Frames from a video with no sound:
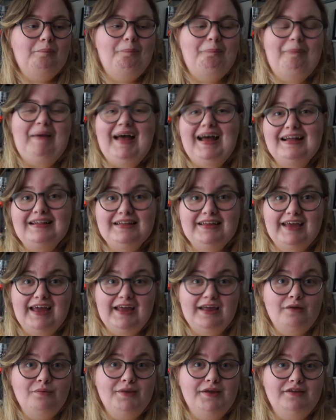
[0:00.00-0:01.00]
barely
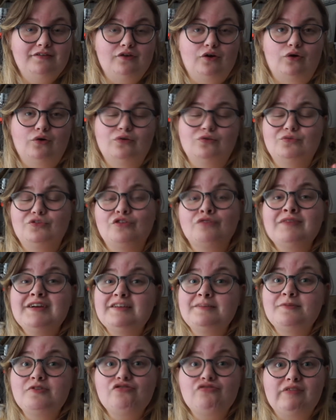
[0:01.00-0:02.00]
8 weeks old, with a
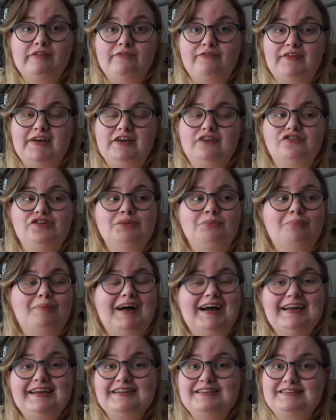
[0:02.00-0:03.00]
respiratory infection
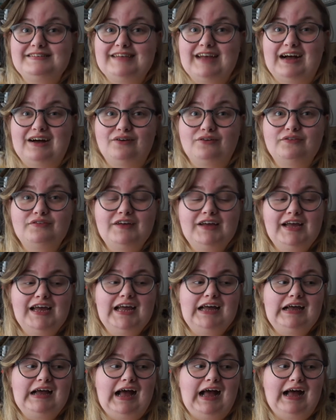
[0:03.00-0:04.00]
by itself,
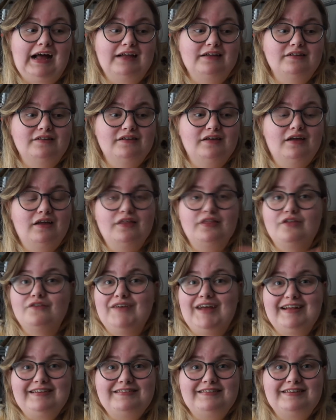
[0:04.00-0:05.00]
and the
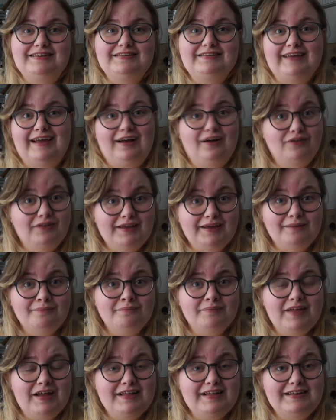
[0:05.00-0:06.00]
vets didn't tell him
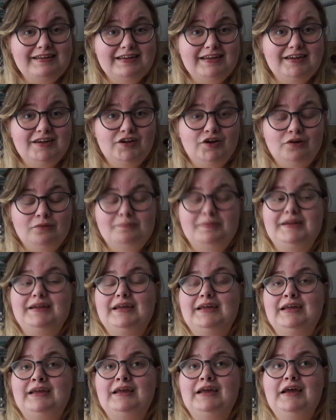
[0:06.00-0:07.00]
that it needed
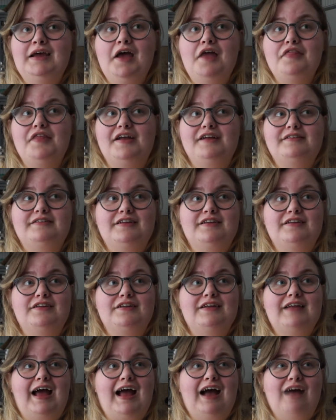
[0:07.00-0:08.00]
company. They
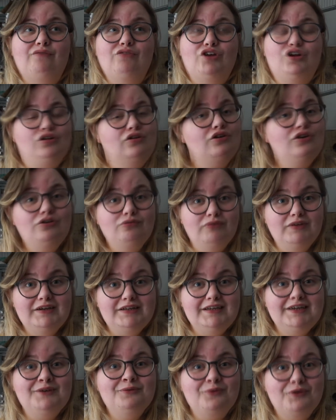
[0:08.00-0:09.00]
didn't have a clue
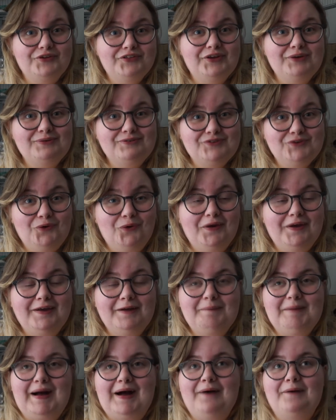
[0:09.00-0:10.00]
really what they were talking
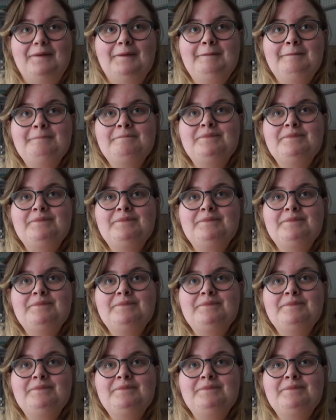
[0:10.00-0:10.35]
about.